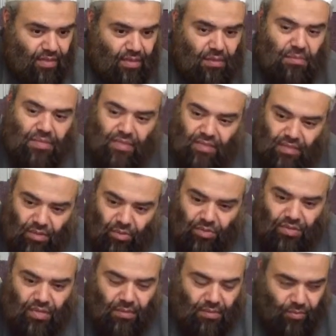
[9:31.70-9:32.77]
That means he's a
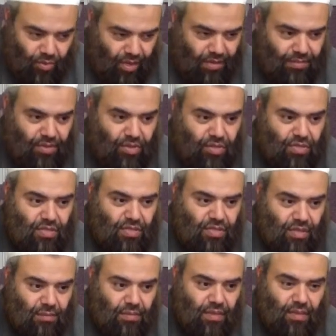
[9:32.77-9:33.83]
loser. Why? Because
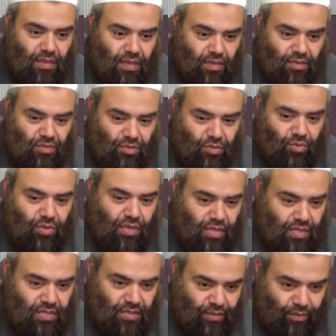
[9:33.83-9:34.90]
it's something that is so
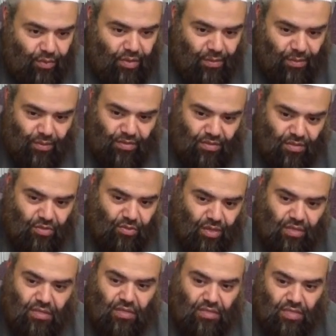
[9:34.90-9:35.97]
easy for the person to
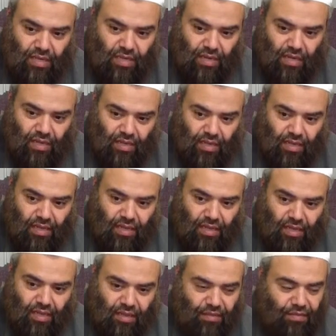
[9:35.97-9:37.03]
enter Jannah
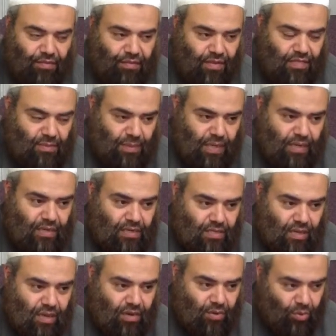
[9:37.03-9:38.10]
if his
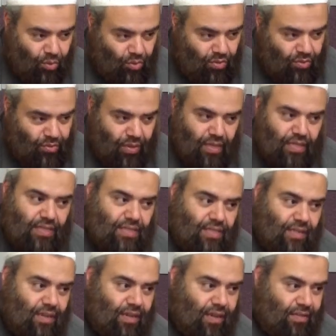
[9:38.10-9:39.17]
parents are old while he's
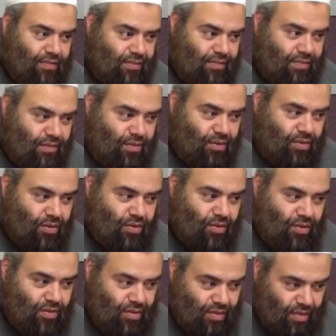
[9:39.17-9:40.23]
still alive, or
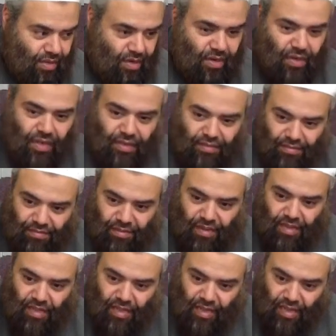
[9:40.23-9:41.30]
they're
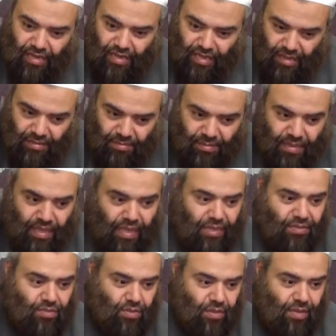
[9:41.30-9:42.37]
alive, and he can be
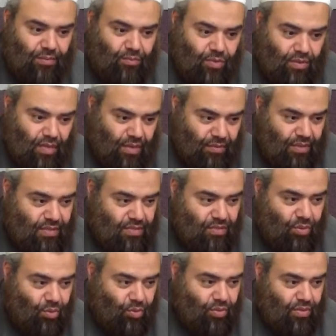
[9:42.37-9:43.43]
kind to them when they
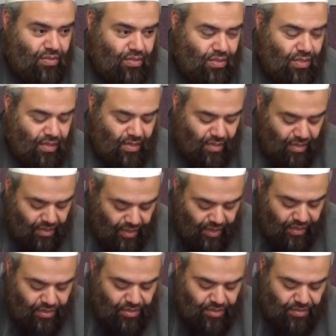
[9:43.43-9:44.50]
reach old in
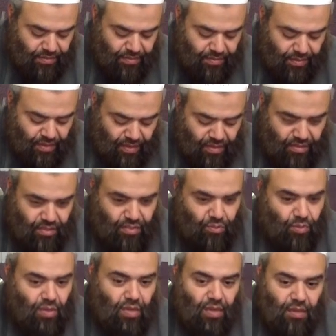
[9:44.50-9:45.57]
age. This
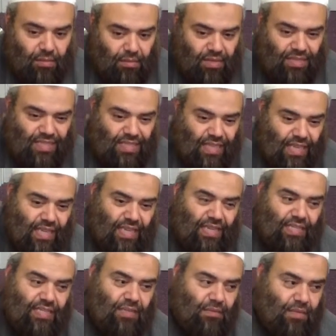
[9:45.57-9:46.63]
is one of the means, the
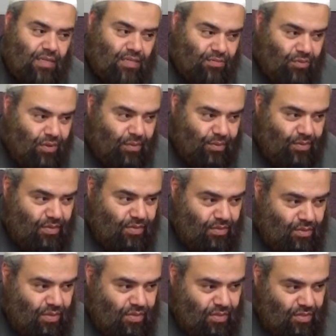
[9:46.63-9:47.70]
easy means for a
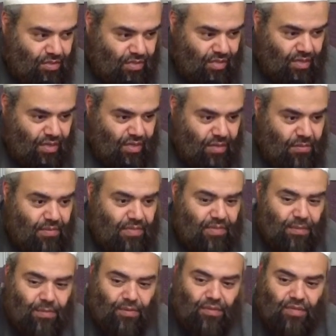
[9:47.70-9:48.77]
person to enter Jannah. That
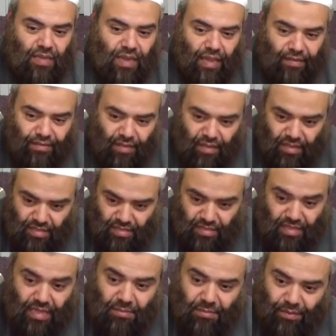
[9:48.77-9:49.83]
means a person having this
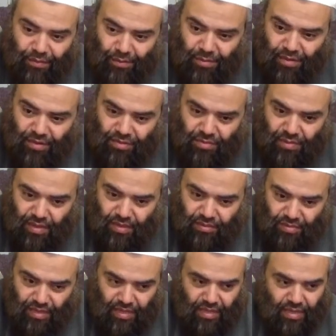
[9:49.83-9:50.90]
ni'mah from Allah subhanahu
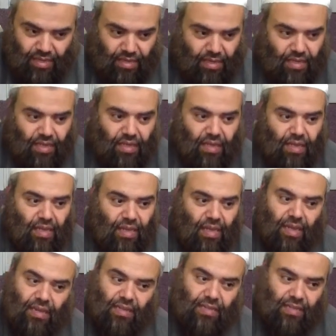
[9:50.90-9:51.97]
wa ta'ala,
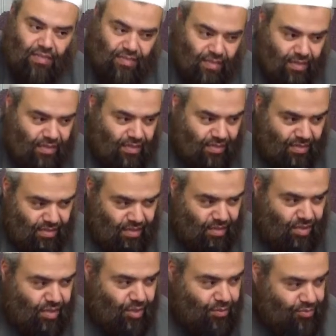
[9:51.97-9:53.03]
and he does not
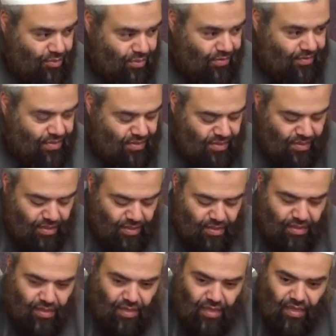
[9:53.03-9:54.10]
observe
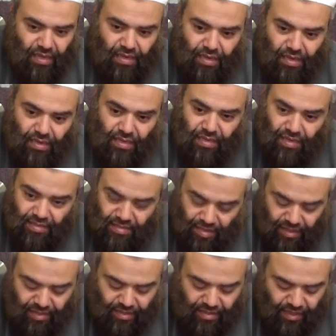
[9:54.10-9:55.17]
it, and he does
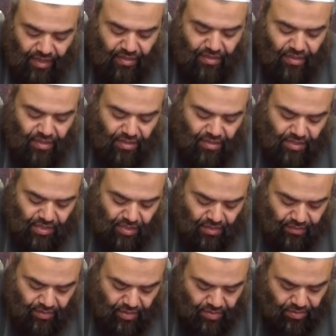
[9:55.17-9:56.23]
not enter the Jannah
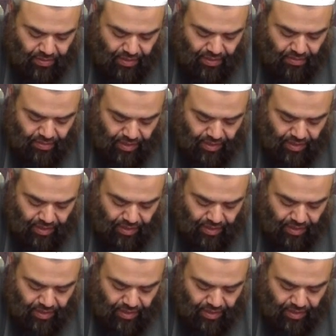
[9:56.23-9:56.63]
of Allah subhanahu wa